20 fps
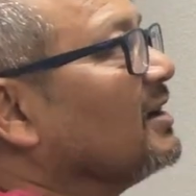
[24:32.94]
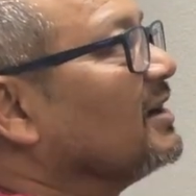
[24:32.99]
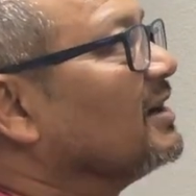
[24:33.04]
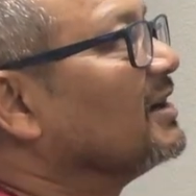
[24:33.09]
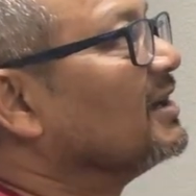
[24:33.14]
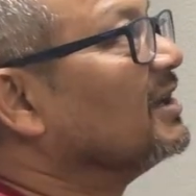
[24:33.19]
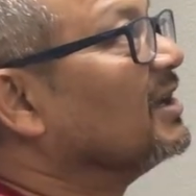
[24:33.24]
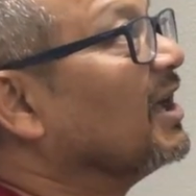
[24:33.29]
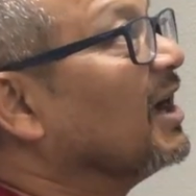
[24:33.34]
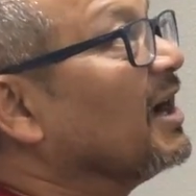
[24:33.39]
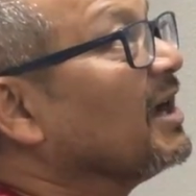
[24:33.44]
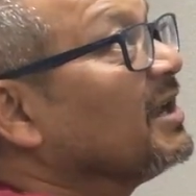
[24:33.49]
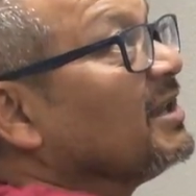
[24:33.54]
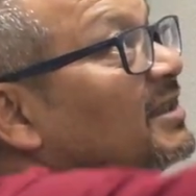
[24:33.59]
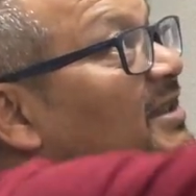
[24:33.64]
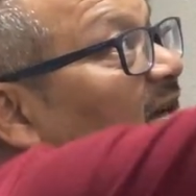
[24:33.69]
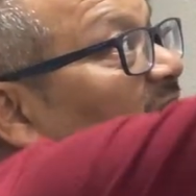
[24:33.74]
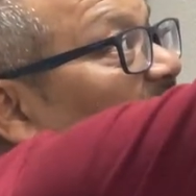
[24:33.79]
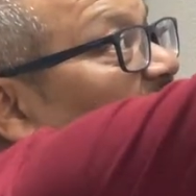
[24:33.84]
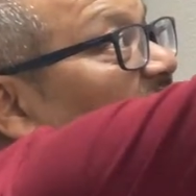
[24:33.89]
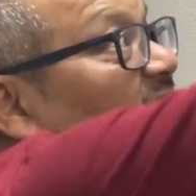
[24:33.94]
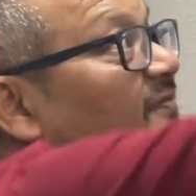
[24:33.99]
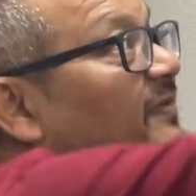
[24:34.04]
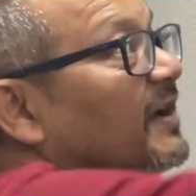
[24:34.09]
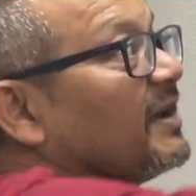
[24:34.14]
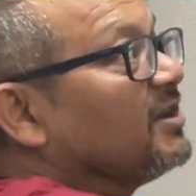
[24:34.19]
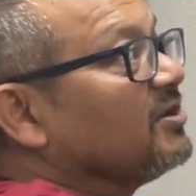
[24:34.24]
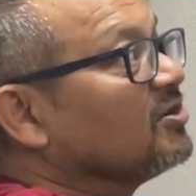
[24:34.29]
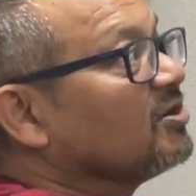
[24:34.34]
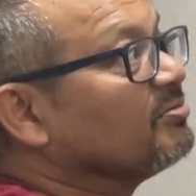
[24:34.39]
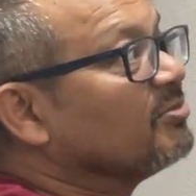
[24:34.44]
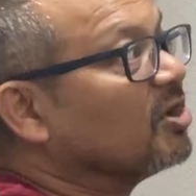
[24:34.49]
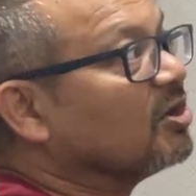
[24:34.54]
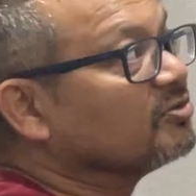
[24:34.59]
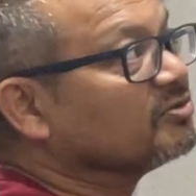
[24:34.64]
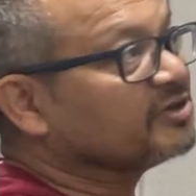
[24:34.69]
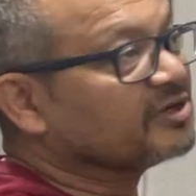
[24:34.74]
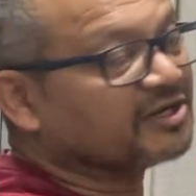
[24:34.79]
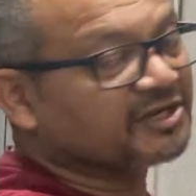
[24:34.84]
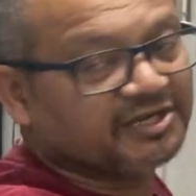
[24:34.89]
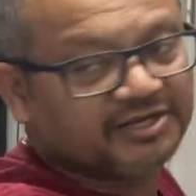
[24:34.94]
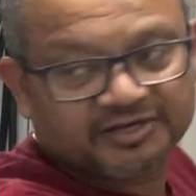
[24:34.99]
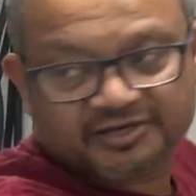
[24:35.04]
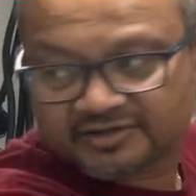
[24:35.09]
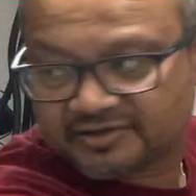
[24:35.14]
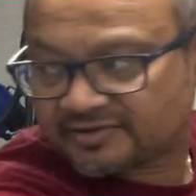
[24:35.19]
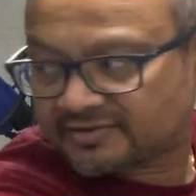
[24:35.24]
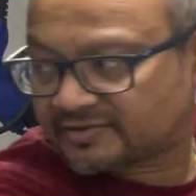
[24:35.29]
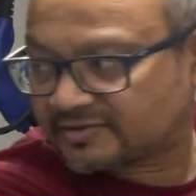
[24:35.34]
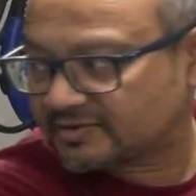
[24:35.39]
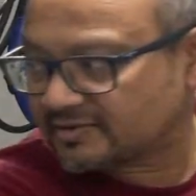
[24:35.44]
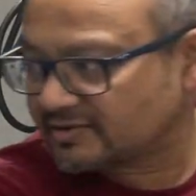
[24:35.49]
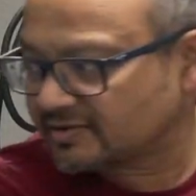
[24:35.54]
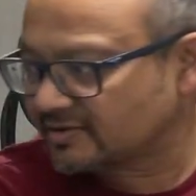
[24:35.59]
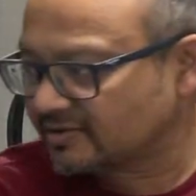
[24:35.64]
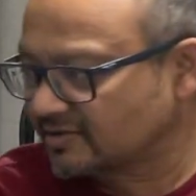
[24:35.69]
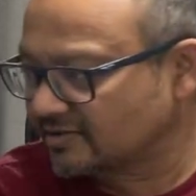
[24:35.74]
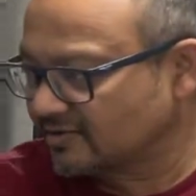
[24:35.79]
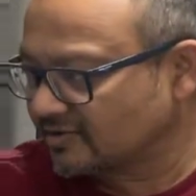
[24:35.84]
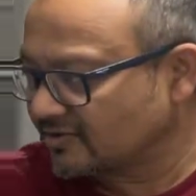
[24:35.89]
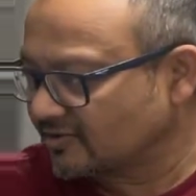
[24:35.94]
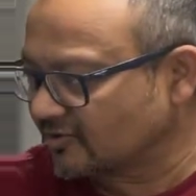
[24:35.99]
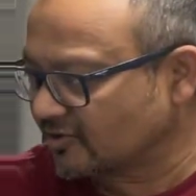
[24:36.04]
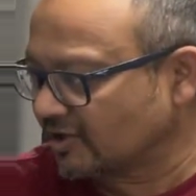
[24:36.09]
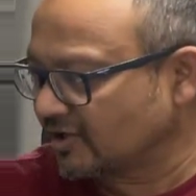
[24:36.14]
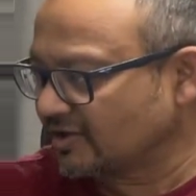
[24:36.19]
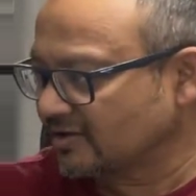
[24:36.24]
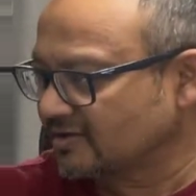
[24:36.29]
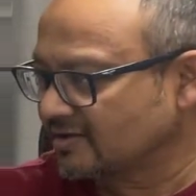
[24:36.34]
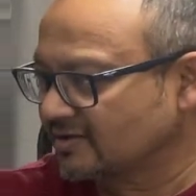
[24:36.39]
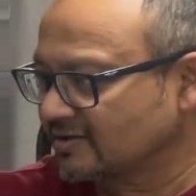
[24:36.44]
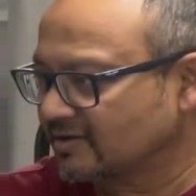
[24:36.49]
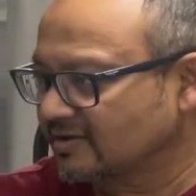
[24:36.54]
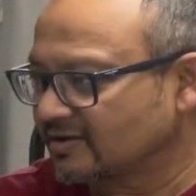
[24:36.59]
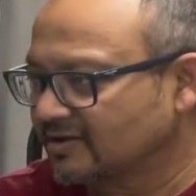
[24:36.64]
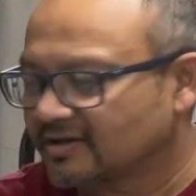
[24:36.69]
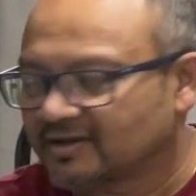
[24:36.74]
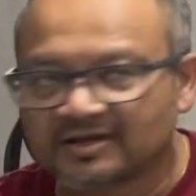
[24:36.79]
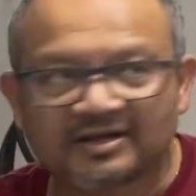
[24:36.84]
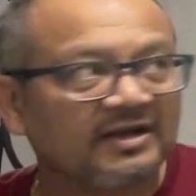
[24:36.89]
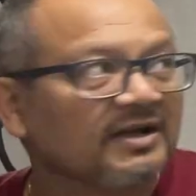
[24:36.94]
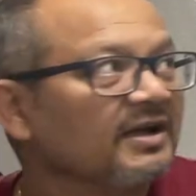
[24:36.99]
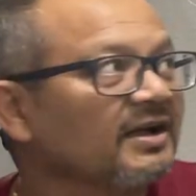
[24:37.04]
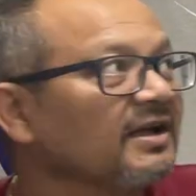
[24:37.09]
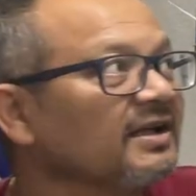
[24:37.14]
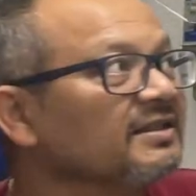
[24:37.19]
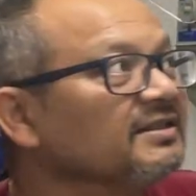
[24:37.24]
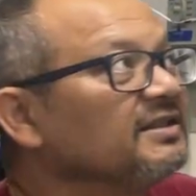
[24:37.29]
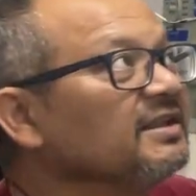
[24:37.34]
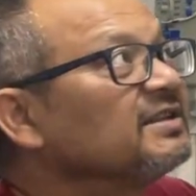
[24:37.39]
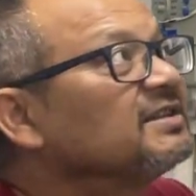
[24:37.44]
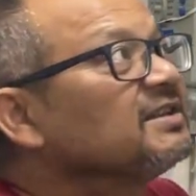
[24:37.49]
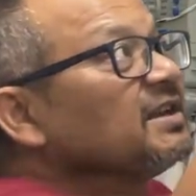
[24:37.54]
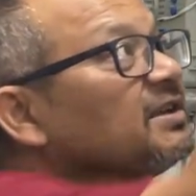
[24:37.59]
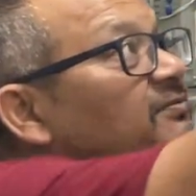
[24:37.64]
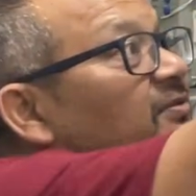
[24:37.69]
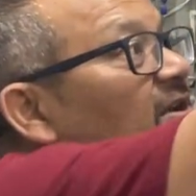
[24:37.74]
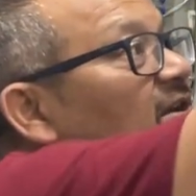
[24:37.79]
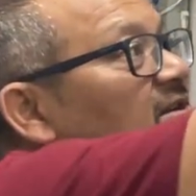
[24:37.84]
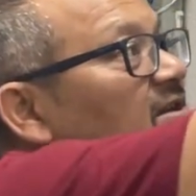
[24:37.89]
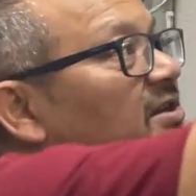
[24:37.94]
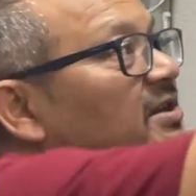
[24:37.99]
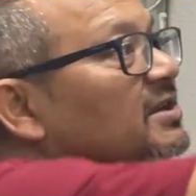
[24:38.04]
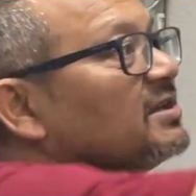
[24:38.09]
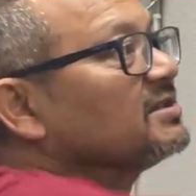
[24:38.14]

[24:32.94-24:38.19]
line that is defining your boundary here. Okay? This equation